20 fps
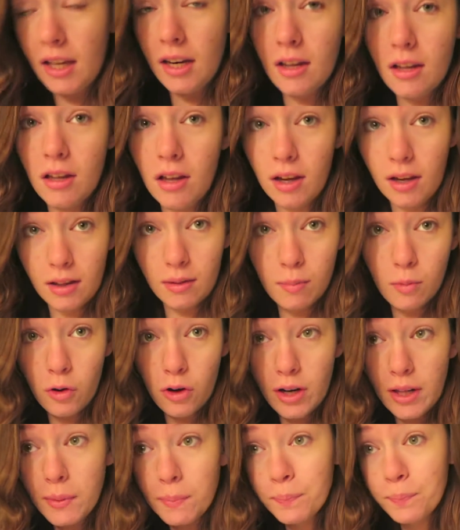8 o'clock in the
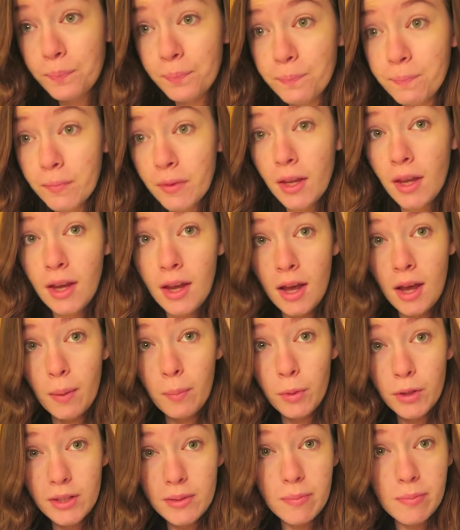morning.
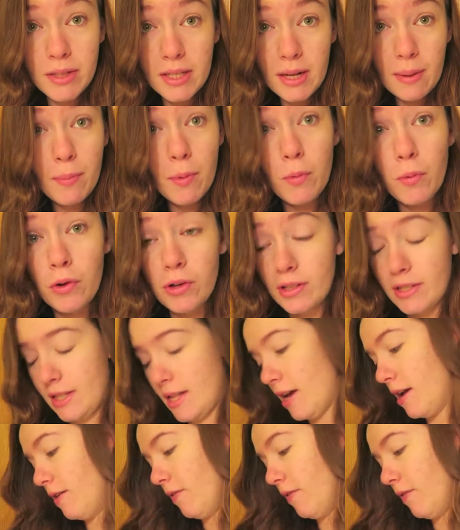Put some cinnamon rolls in the